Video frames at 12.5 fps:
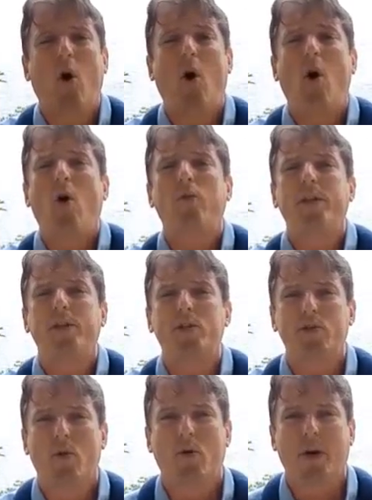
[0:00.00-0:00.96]
All these
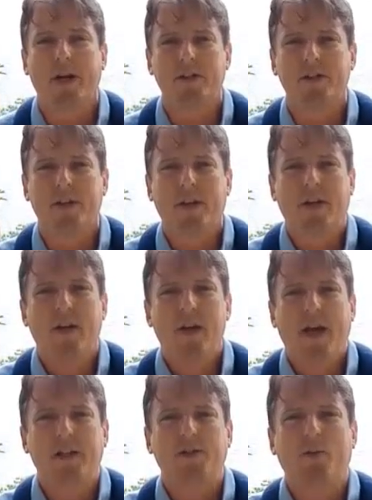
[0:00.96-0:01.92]
stories.
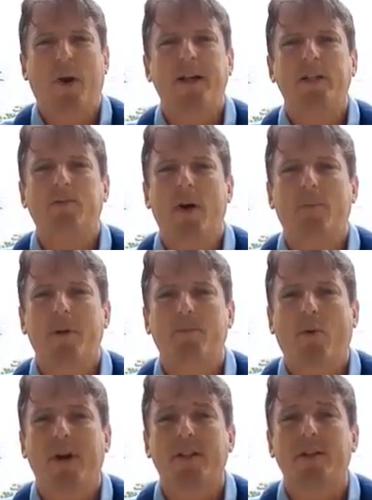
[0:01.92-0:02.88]
And so what I just want to bring
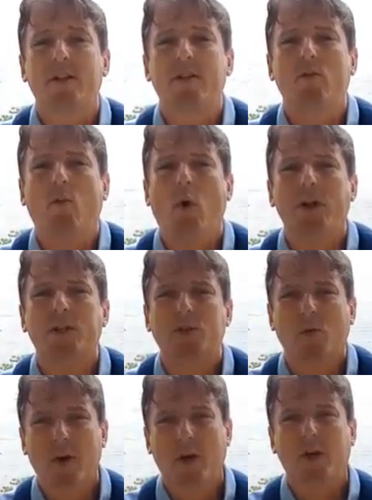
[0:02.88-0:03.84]
point is, what
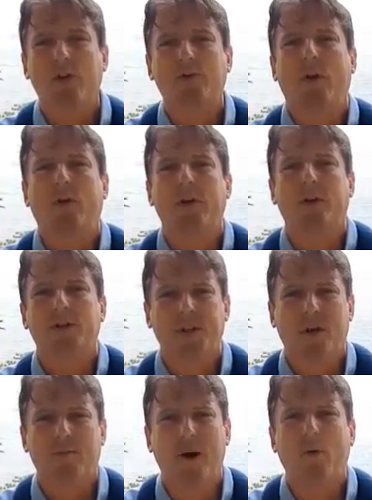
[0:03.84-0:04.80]
story are you telling
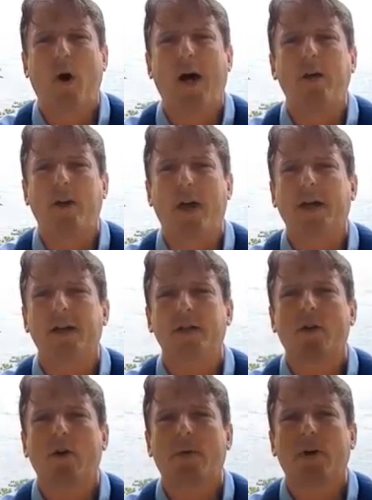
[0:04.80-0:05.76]
yourself about why you can't get
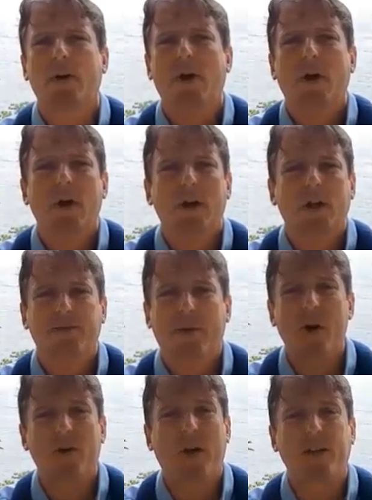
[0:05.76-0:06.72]
sober? Because
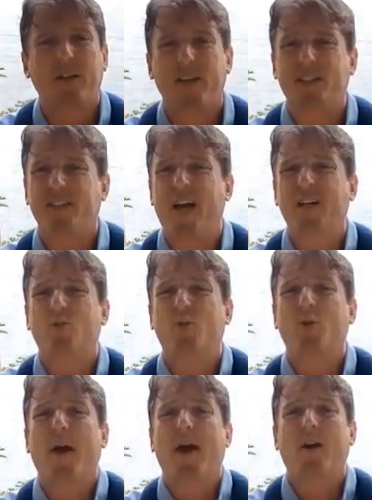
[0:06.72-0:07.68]
very likely it's not
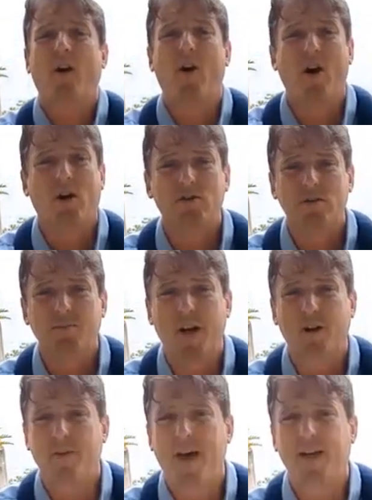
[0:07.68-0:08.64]
true at all.
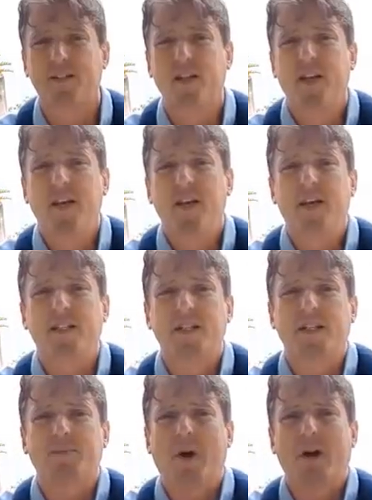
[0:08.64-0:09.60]
Matter of fact,
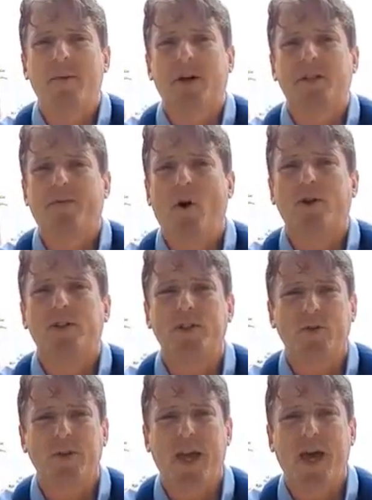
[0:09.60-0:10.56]
it's probably about as false as
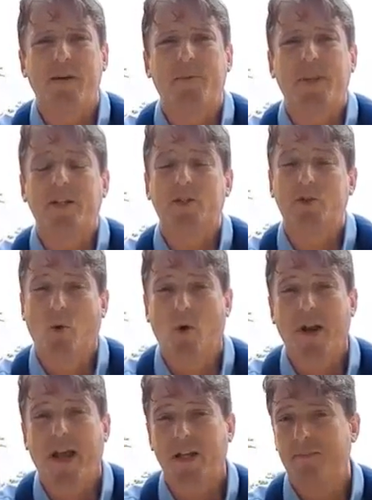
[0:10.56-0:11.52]
you can get. But that
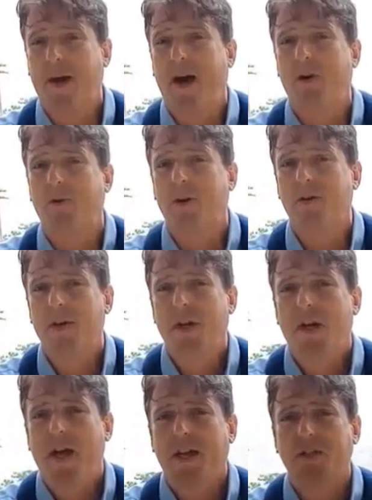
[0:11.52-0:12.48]
story has power.
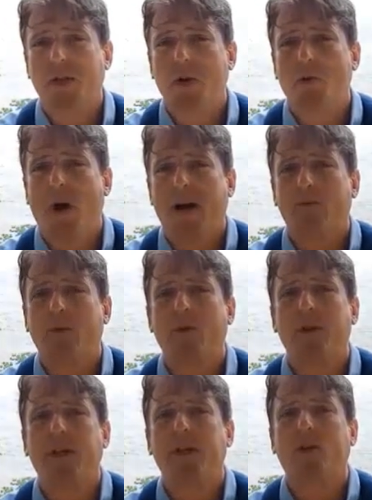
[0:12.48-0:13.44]
And so I
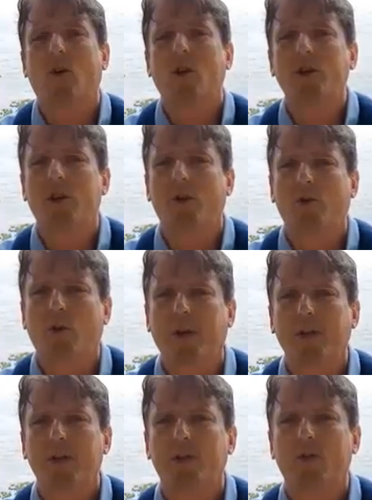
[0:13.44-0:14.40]
really encourage you to
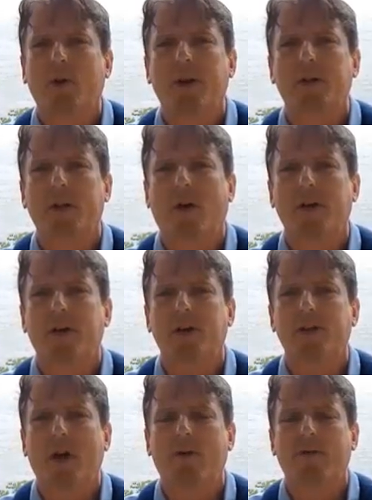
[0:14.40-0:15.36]
look at the story you're telling
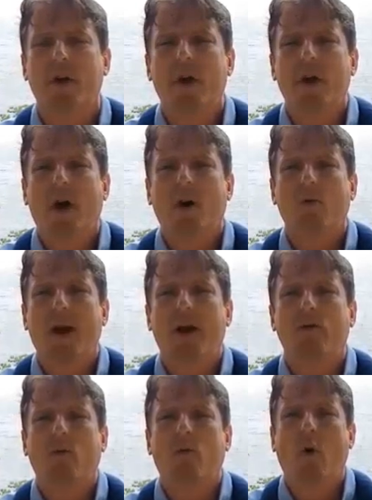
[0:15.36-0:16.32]
yourself
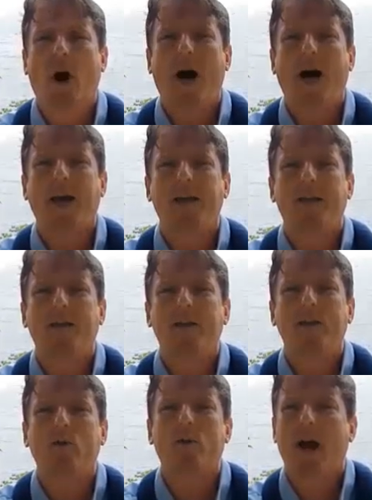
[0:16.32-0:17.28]
around why
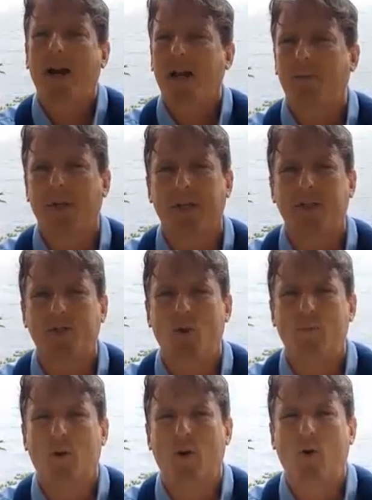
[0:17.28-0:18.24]
you're not able to get
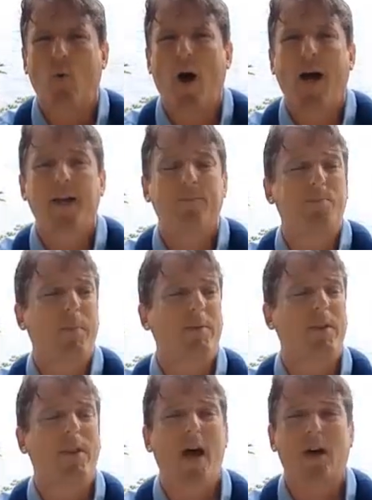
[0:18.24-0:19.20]
sober, or why
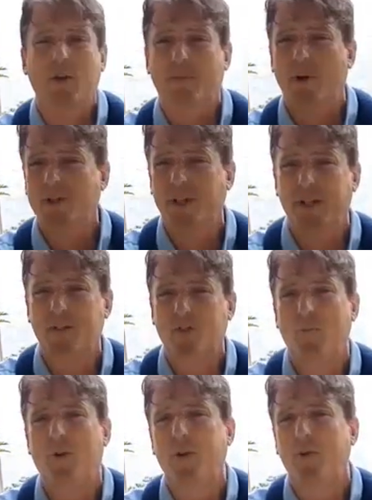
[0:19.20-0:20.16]
maybe that other person gets
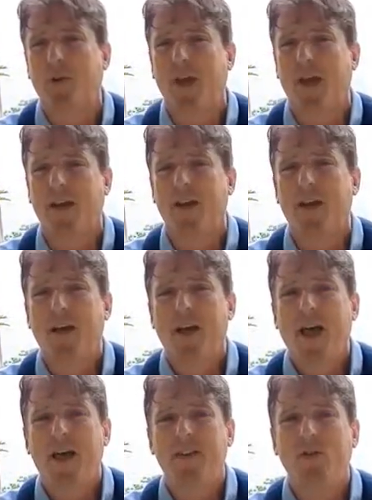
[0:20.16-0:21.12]
sober and you can't.
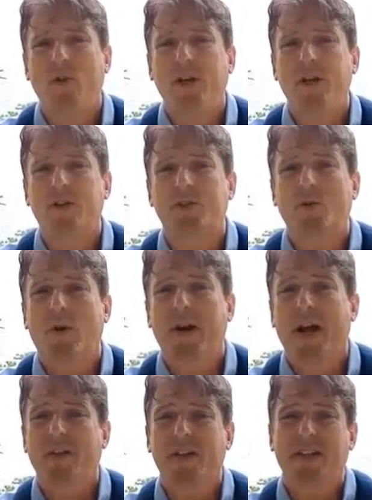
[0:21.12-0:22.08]
And then look at your story
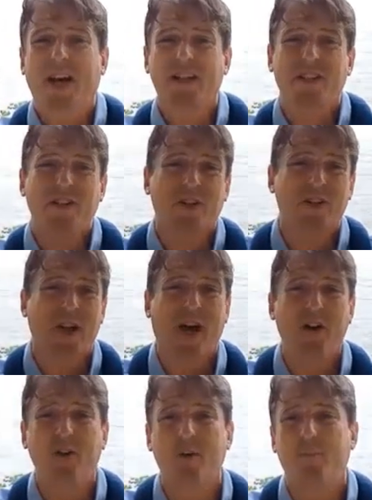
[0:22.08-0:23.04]
and how that ties into your
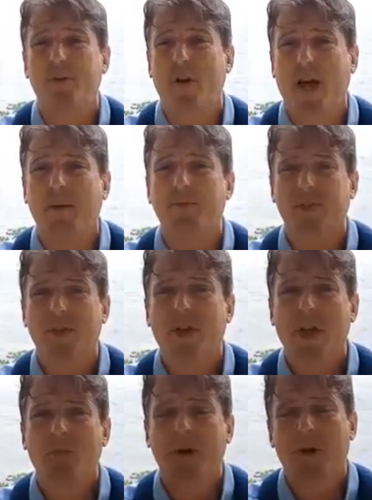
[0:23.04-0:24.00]
childhood, perhaps,
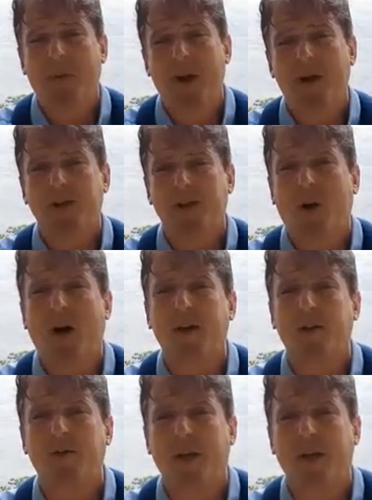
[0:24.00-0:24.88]
and what your parents taught you.